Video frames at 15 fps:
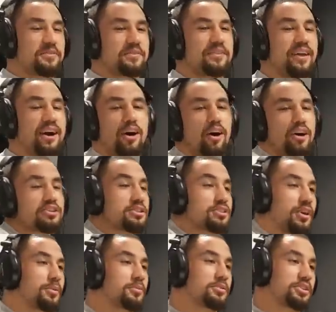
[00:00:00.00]
No, I just
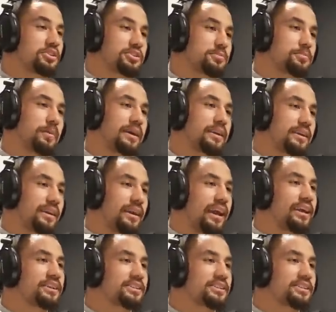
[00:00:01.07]
I'm just oh, making um, an yeah, oh,